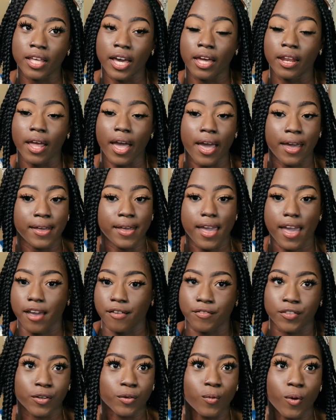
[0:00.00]
that I
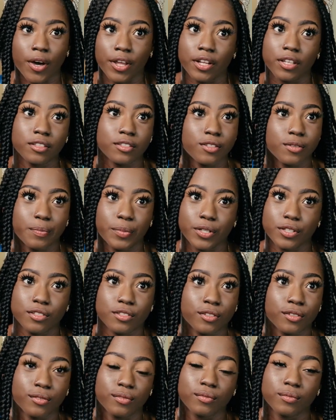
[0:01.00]
ever wanted to
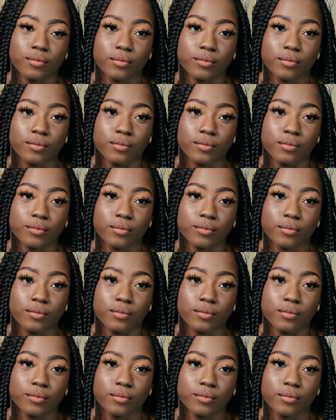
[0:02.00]
pursue.